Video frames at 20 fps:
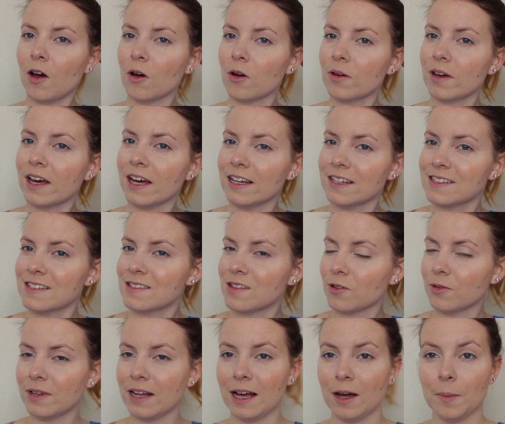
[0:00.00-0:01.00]
Okay,
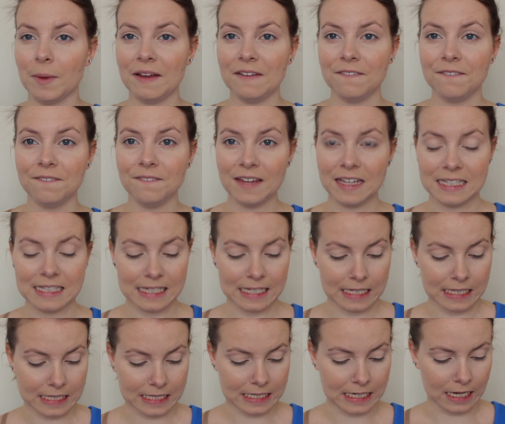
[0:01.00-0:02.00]
so now my face
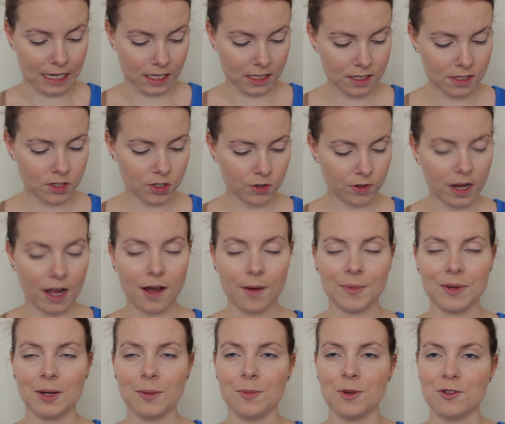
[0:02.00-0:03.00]
is done. So now I'm
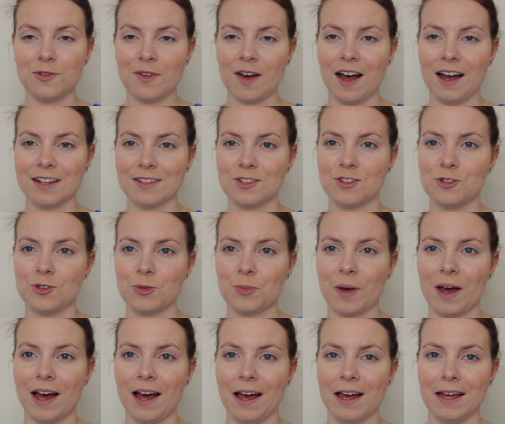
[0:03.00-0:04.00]
gonna move on to
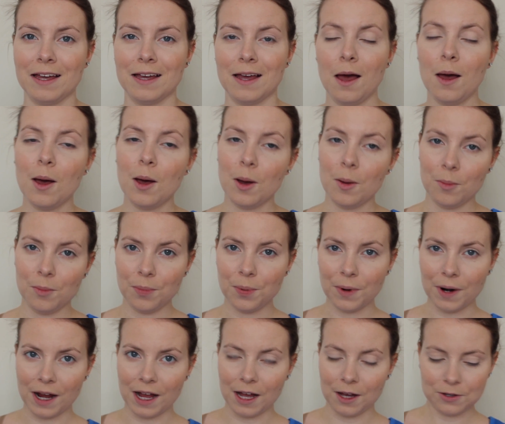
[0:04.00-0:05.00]
my
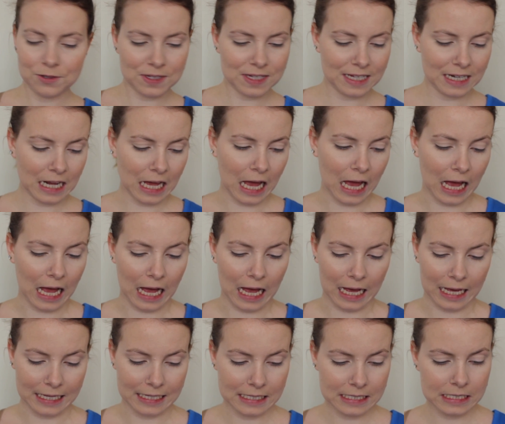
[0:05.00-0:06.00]
brows and
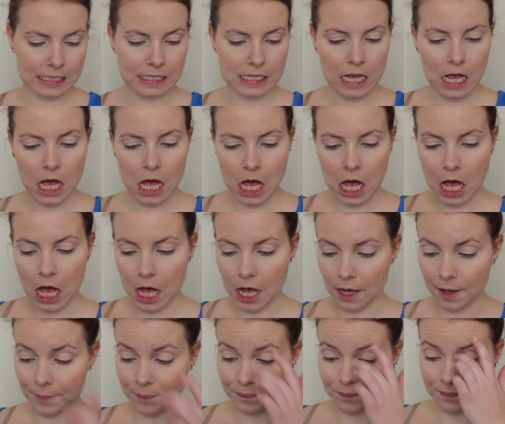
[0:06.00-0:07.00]
eyes.
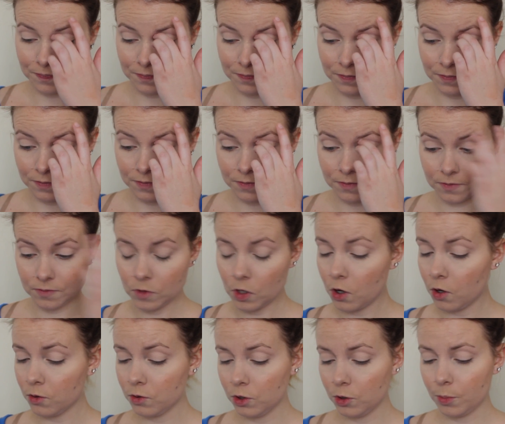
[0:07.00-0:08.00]

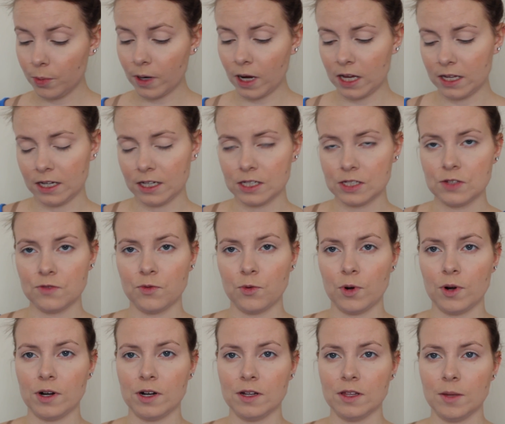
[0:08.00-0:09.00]
No new product
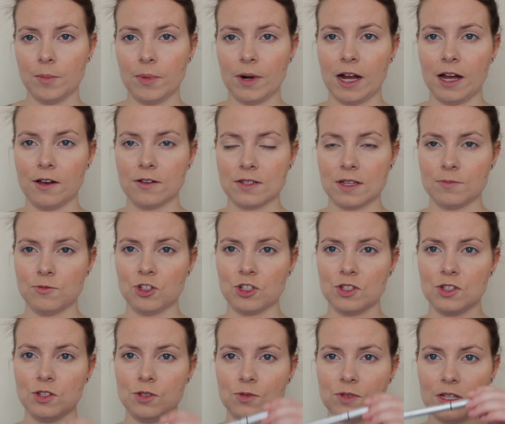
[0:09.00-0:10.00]
for the brows. I'm
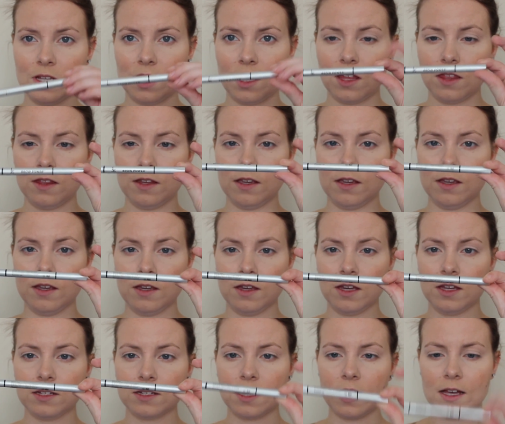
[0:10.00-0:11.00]
just using the
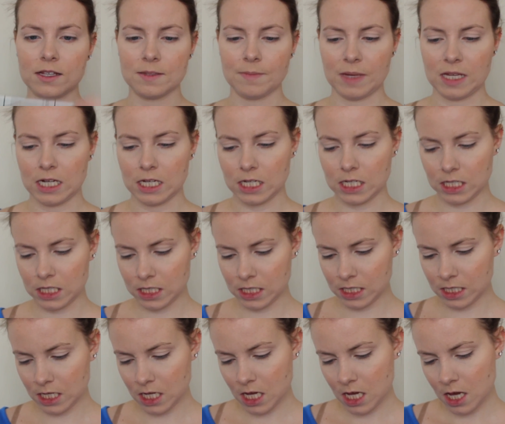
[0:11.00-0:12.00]
It
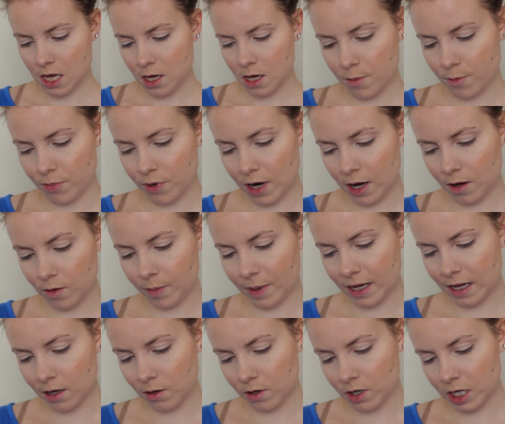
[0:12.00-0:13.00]
Cosmetics Brow
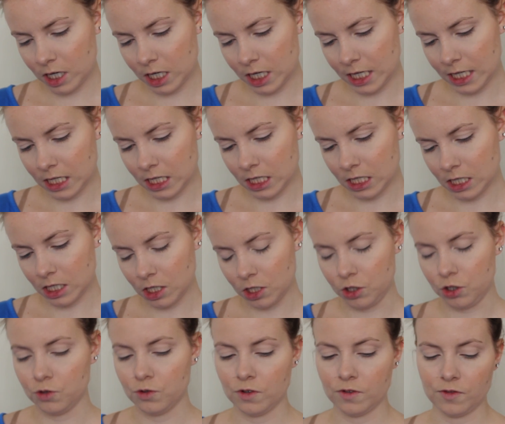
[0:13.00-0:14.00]
Power in
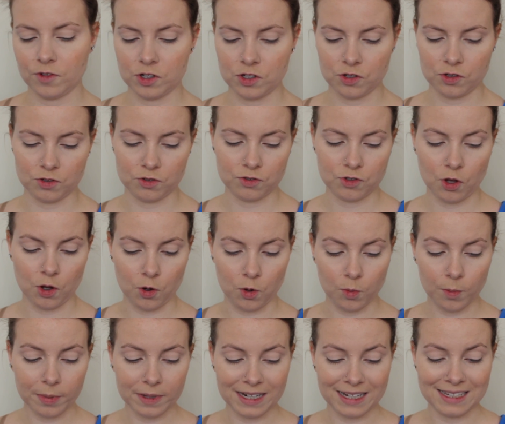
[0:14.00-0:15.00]
Universal
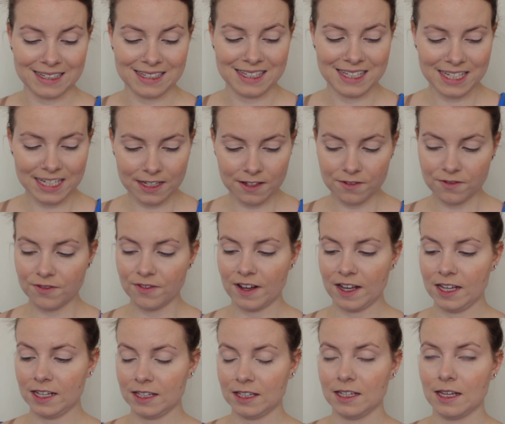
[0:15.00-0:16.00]
Taupe, but I did
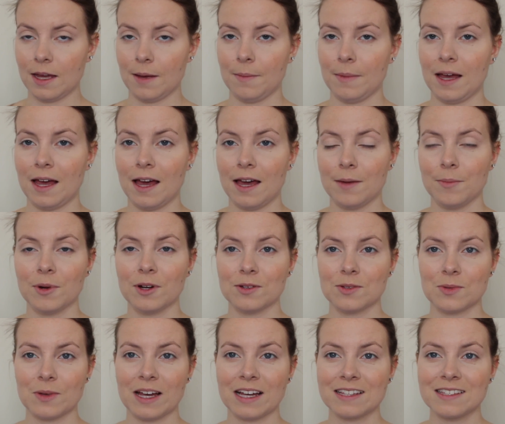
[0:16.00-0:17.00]
finally get my
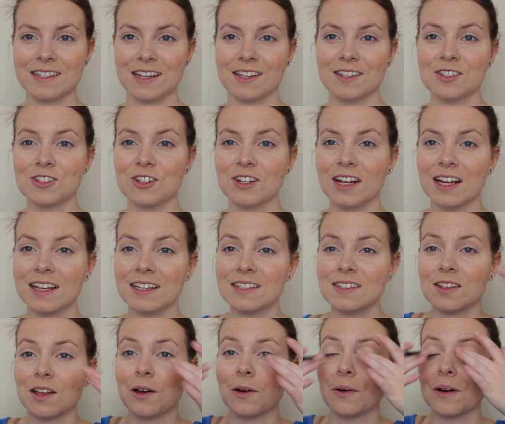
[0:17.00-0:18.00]
eyebrows waxed yesterday,
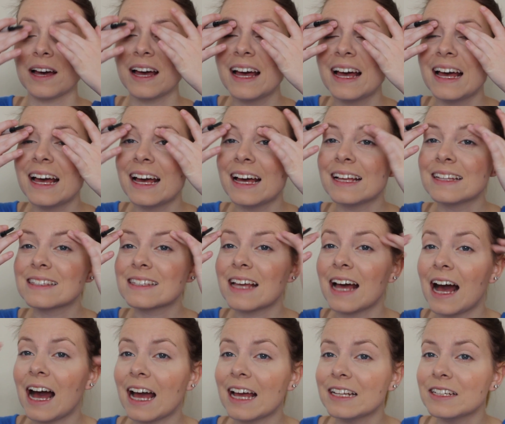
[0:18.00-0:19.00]
so it's
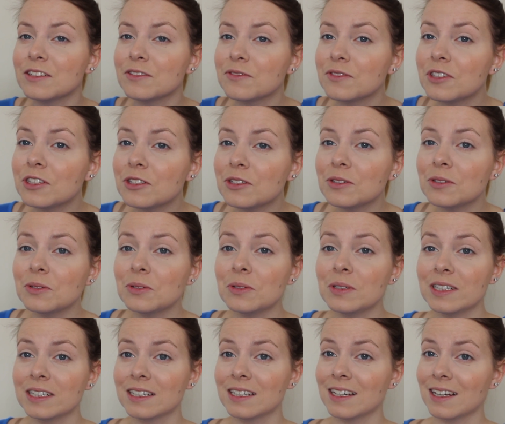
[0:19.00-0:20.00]
kind of
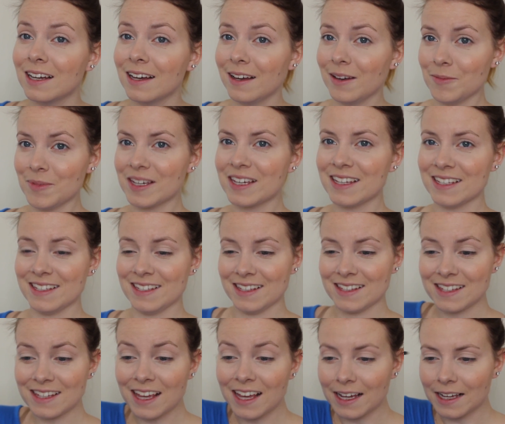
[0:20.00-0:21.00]
new because
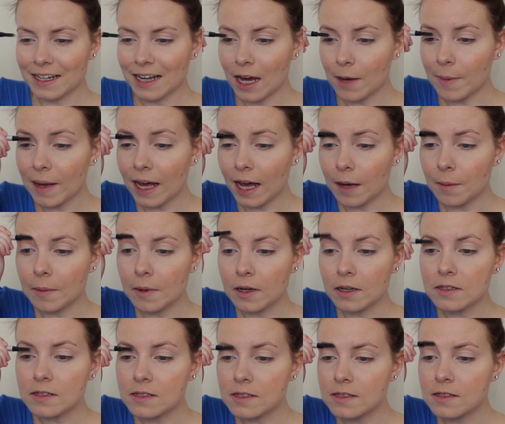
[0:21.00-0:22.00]
it's like now my
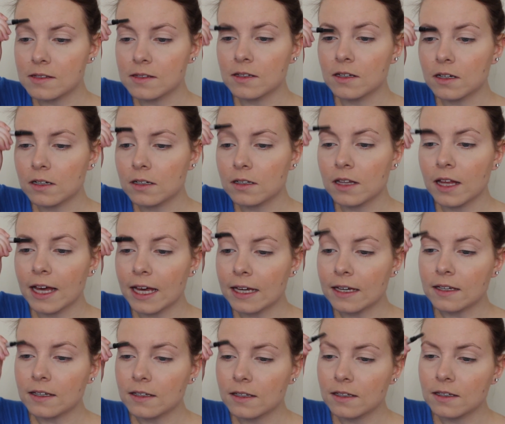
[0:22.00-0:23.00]
eyebrows look
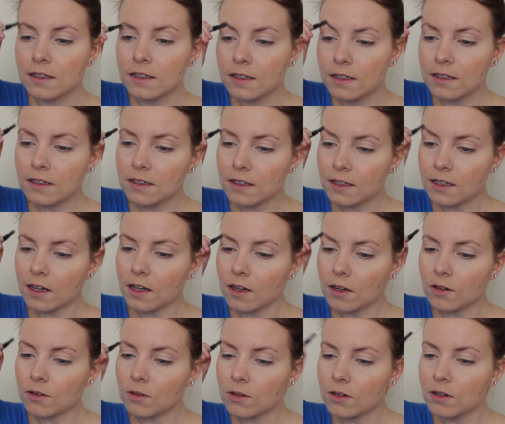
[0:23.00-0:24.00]
like, you
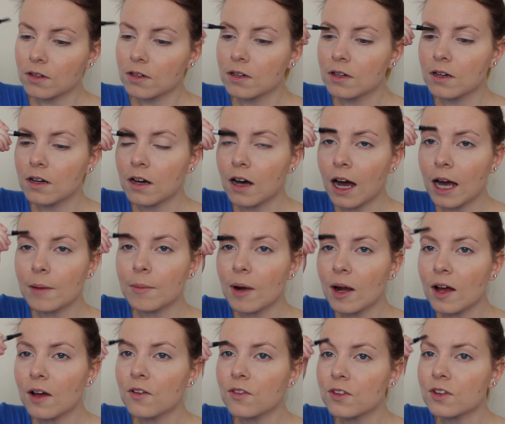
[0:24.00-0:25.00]
know,
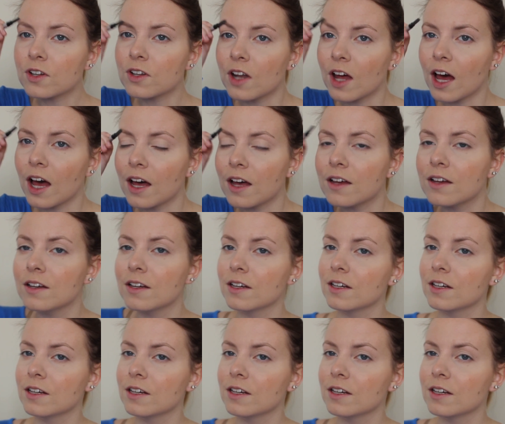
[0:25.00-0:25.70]
eyebrows and not